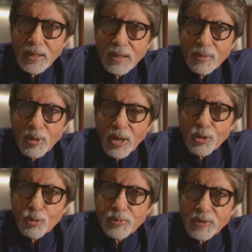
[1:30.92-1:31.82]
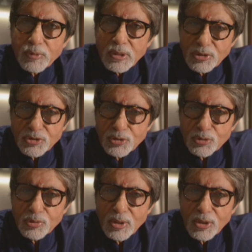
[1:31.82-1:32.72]
but I hope that we
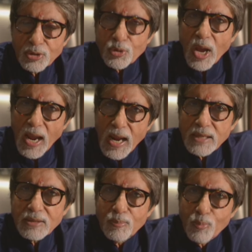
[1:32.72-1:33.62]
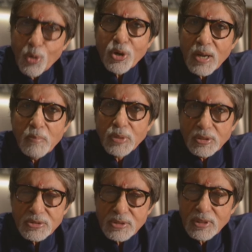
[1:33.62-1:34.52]
continue to add more
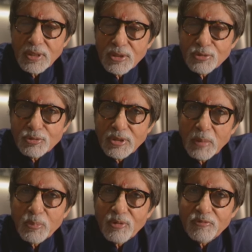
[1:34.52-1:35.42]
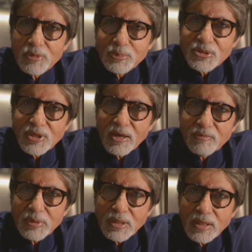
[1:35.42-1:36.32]
numbers to the number of films that I
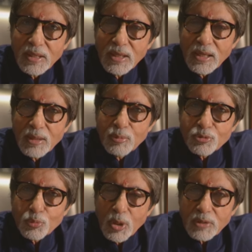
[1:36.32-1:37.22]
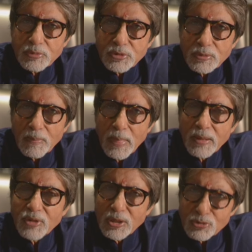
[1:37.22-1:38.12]
have been able to work with you.
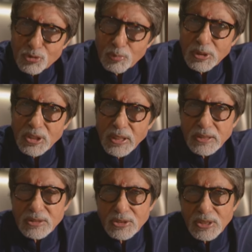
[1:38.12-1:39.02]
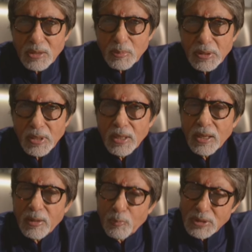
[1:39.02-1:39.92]
Thank you so much, ladies and gentlemen.
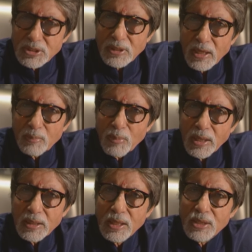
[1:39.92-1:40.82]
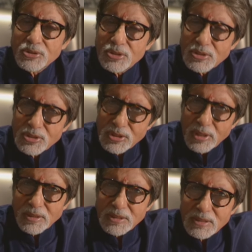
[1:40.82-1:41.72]
And once again, my
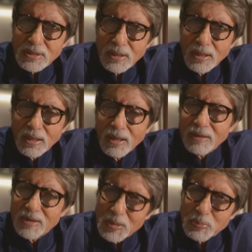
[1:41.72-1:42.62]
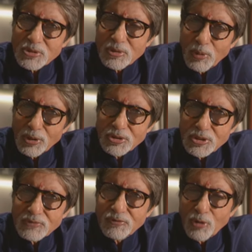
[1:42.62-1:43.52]
sincerest and deepest
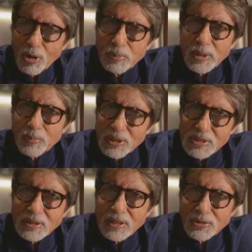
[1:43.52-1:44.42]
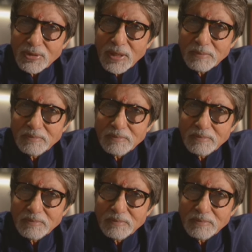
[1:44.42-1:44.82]
apologies for not being present there today.